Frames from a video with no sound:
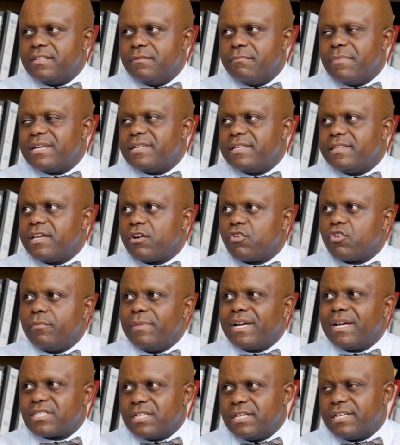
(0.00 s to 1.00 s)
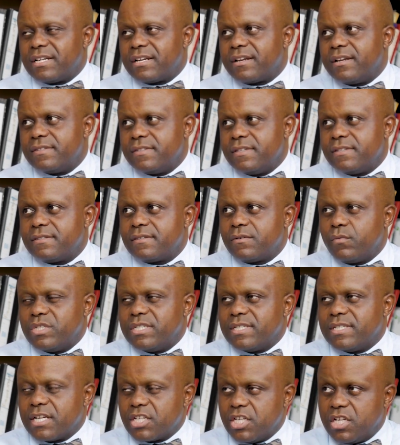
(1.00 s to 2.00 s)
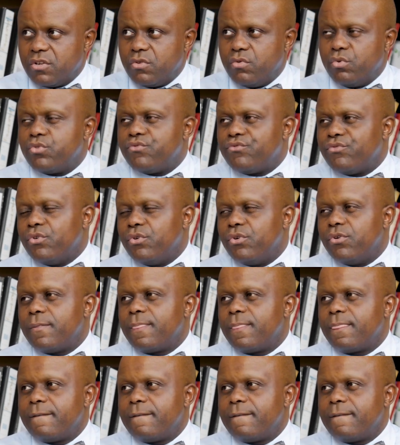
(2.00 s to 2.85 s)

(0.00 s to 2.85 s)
demand in the economy actually increases, which is actually good for